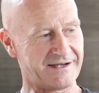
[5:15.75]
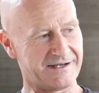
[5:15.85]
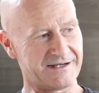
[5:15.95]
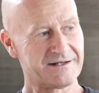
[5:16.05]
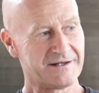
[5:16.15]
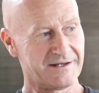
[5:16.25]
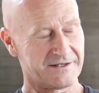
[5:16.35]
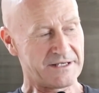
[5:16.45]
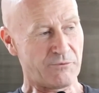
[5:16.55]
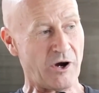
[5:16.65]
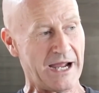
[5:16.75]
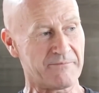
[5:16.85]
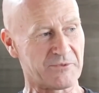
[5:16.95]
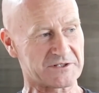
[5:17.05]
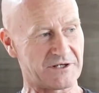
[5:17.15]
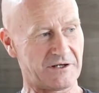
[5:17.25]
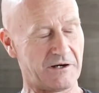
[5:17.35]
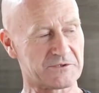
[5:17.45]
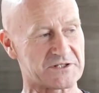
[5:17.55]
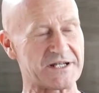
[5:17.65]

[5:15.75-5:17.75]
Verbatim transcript: Uh, yeah, what happened was I, I was